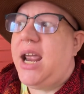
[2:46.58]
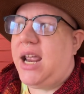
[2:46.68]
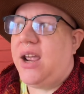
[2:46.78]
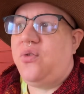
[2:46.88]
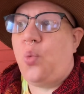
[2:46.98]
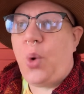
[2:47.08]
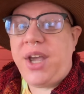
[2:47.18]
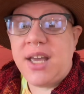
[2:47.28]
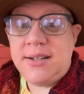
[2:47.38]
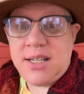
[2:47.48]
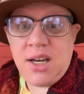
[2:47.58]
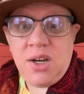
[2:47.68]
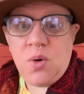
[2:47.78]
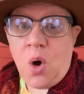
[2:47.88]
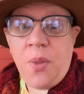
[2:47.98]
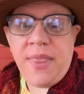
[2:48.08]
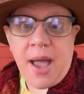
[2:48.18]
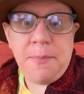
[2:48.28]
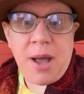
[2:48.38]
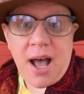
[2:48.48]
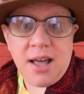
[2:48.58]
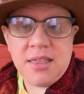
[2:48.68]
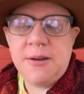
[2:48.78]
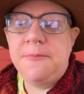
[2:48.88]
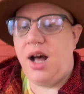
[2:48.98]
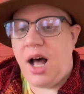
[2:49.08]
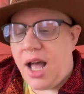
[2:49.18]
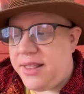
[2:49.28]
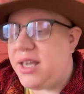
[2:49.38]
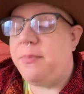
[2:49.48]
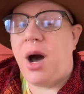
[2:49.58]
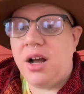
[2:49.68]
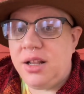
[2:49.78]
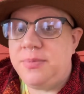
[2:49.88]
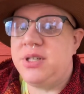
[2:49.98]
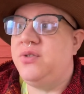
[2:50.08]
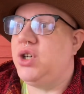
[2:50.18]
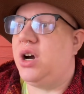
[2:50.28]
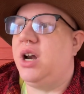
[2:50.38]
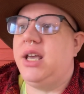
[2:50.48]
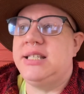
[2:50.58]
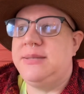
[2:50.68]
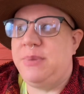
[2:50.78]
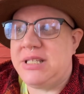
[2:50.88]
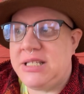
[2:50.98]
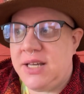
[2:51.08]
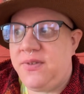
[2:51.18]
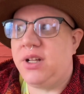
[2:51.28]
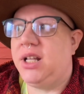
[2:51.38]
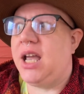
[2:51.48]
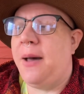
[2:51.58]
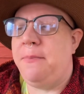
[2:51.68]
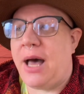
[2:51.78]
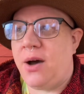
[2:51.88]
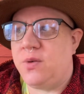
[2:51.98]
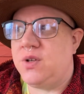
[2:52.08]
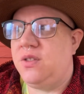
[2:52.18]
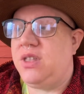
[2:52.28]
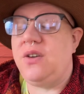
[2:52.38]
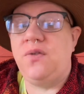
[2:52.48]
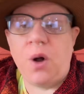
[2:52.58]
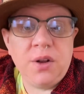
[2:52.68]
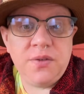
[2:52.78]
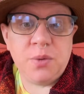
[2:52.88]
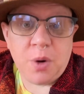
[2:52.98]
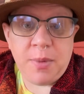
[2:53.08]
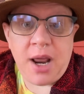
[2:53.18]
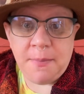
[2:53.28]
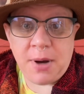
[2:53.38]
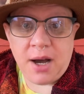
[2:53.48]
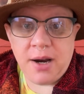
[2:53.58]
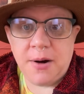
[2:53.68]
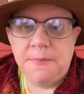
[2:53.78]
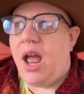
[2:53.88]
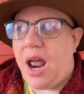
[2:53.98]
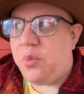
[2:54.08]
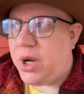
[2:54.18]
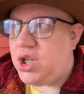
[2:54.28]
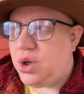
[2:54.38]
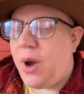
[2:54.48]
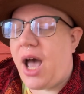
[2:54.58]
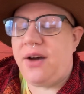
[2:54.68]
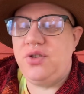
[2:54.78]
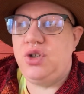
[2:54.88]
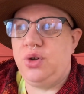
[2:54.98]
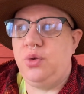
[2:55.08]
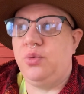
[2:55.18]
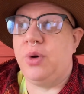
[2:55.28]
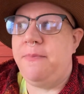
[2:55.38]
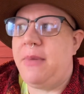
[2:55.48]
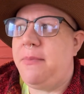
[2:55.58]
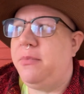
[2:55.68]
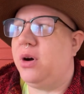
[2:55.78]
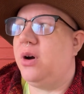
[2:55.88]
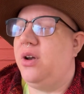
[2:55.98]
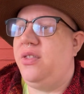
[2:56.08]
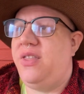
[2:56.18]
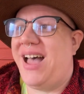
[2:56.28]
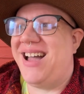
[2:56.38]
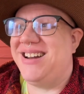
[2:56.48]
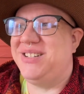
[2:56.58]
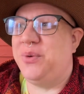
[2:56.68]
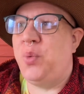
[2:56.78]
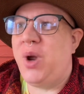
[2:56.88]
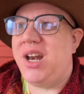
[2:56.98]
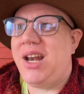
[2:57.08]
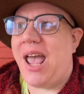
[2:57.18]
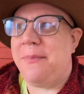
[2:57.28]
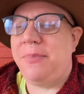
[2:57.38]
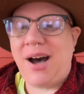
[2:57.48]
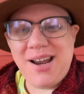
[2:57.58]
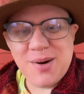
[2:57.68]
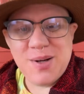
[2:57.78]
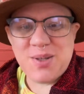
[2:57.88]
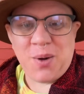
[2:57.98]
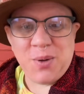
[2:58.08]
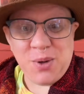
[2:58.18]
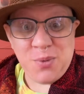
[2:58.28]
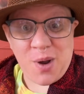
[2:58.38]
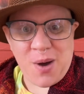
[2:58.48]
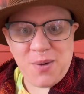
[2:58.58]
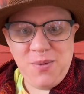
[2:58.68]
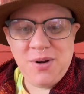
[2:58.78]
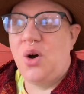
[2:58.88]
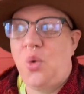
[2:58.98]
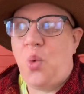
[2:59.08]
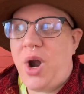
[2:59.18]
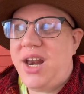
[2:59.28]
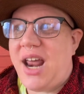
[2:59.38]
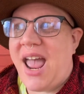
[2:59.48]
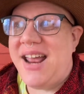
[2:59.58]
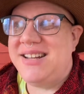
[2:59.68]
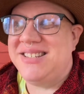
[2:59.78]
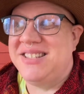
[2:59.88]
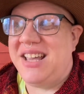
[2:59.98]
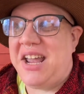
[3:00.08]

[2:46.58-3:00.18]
if we continued on that path. And the Apocalypse of John is specifically about the fall of the Roman Empire. And we do have to remember that when an empire is all you know, when it ends,